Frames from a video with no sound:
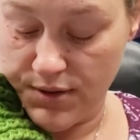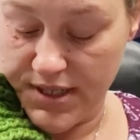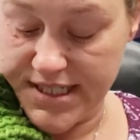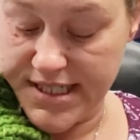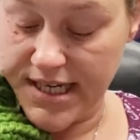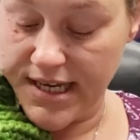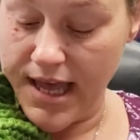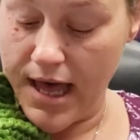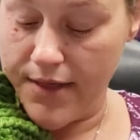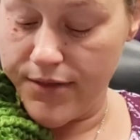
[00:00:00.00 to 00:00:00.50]

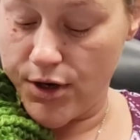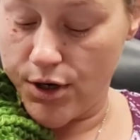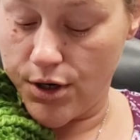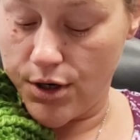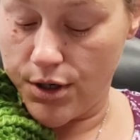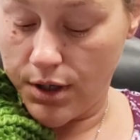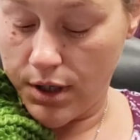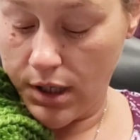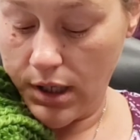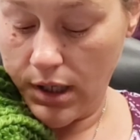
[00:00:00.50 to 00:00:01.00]

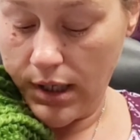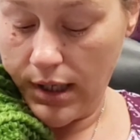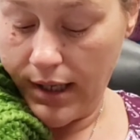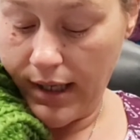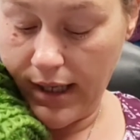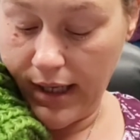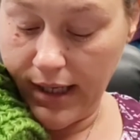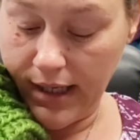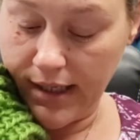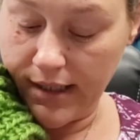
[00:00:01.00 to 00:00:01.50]
together
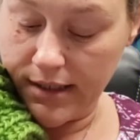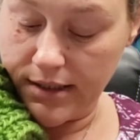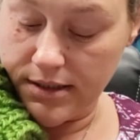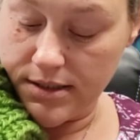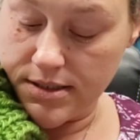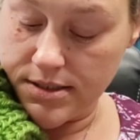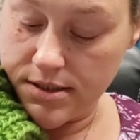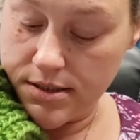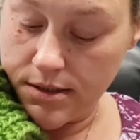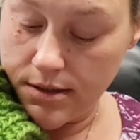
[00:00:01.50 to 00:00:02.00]

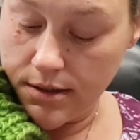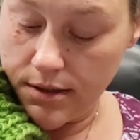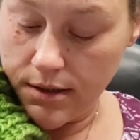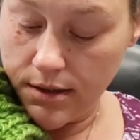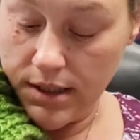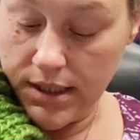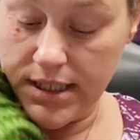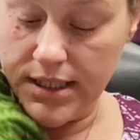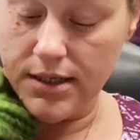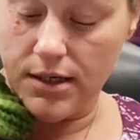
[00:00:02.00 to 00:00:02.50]
and
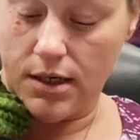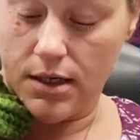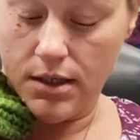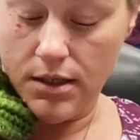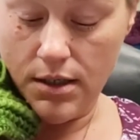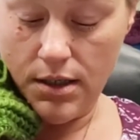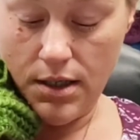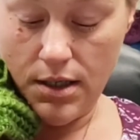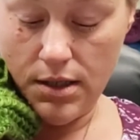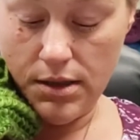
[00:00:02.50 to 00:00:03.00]
here.
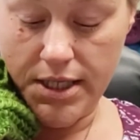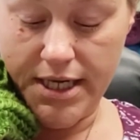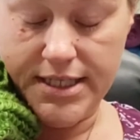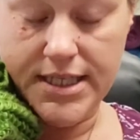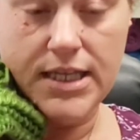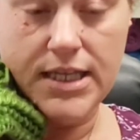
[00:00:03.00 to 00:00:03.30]
Like that